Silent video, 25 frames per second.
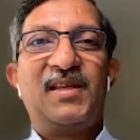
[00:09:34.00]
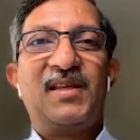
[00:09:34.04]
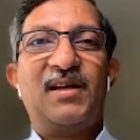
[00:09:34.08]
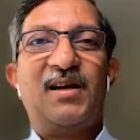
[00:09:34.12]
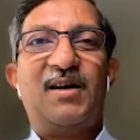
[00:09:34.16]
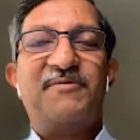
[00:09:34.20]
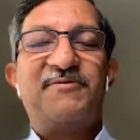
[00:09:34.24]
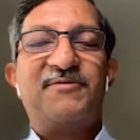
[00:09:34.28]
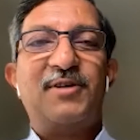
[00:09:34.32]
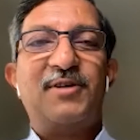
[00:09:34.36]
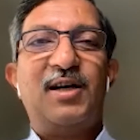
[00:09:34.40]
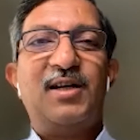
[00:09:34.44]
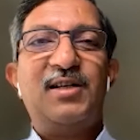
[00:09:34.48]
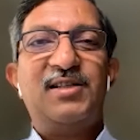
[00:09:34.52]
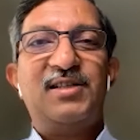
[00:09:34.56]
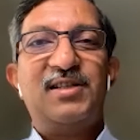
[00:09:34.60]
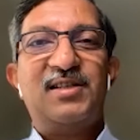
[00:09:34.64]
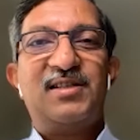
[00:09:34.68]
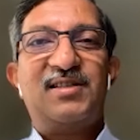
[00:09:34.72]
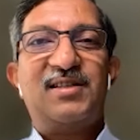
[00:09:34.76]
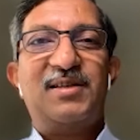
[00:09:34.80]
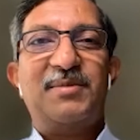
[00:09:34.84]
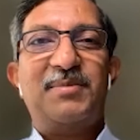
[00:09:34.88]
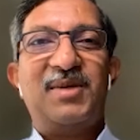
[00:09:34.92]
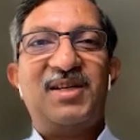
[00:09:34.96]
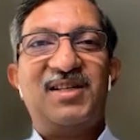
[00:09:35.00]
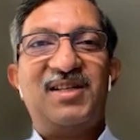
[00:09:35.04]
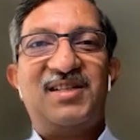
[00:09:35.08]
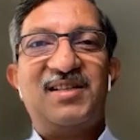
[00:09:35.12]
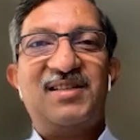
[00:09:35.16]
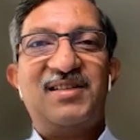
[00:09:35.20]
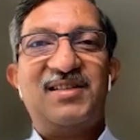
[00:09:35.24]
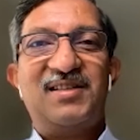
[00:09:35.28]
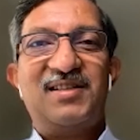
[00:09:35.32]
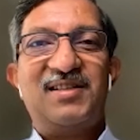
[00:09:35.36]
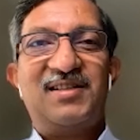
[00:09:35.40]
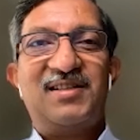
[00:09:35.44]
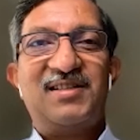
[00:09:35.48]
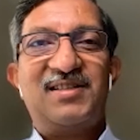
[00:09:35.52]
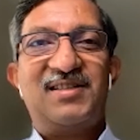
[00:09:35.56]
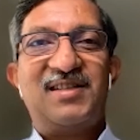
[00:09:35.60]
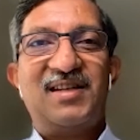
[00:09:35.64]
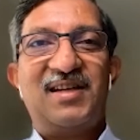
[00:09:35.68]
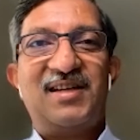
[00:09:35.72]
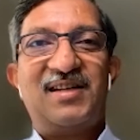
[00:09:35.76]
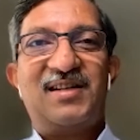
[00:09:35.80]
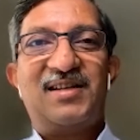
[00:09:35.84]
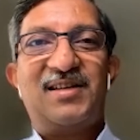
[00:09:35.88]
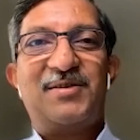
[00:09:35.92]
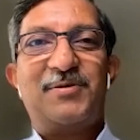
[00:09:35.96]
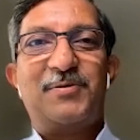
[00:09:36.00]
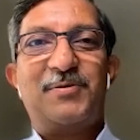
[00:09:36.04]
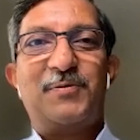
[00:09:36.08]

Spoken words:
of not just the materials that